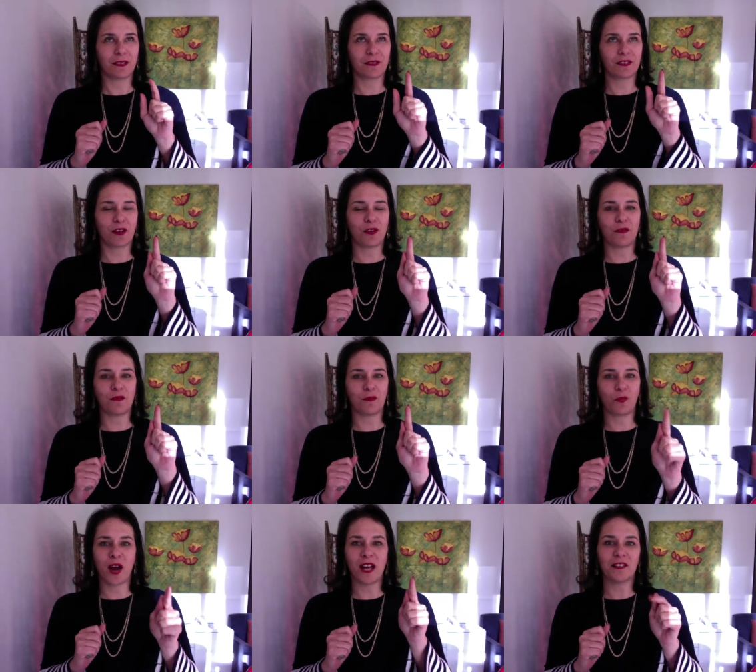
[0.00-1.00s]
so
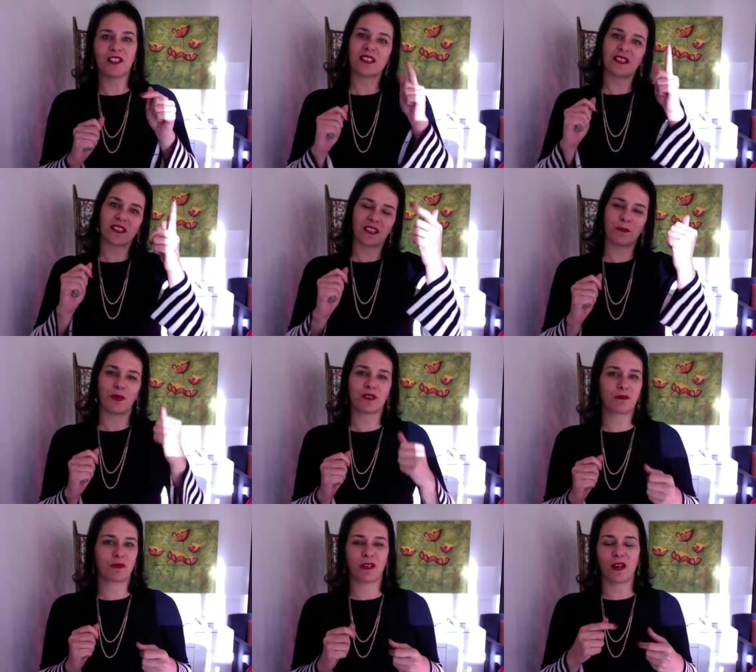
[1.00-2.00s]
one, you can see the
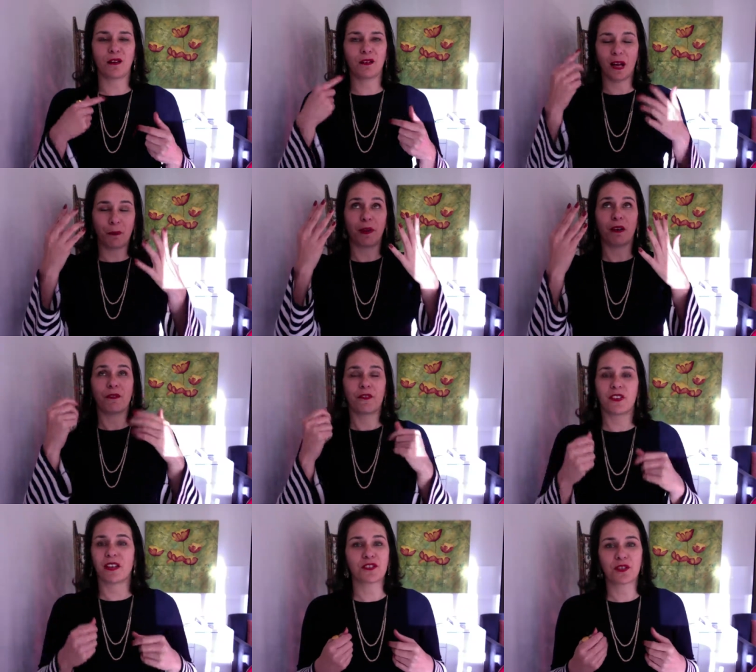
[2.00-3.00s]
person below, above if
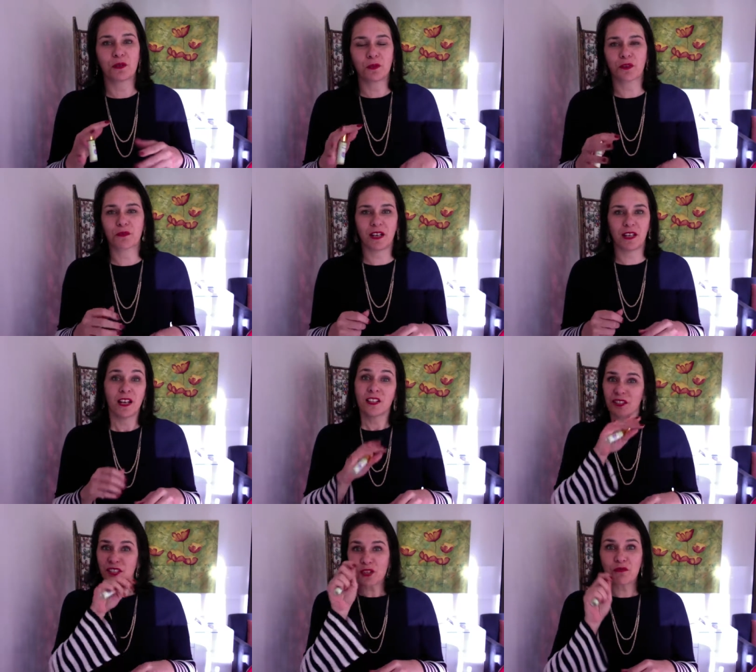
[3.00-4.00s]
they're two or three.
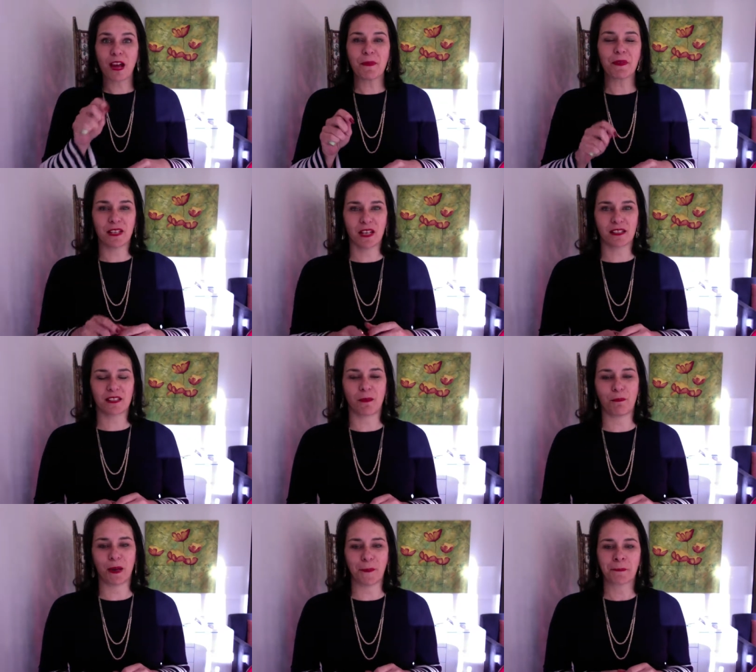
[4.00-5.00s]
So just grab the next
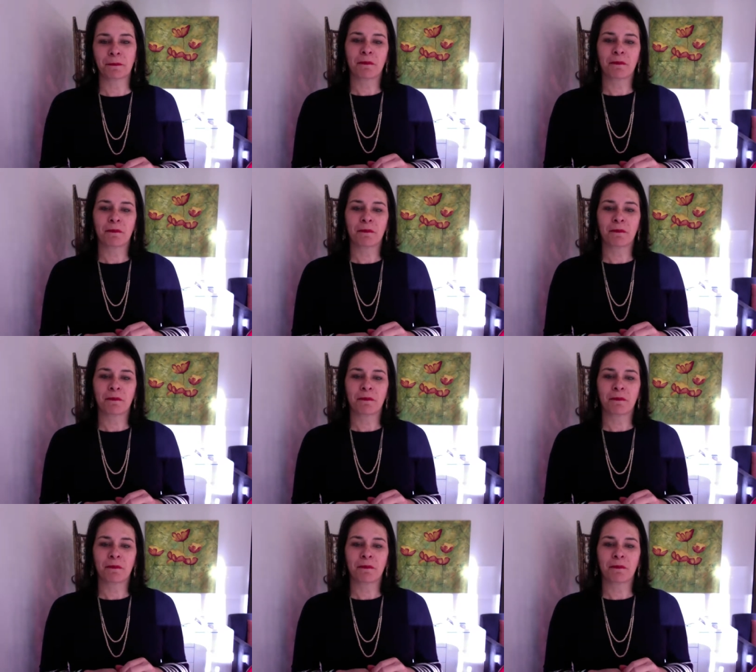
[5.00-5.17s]
number.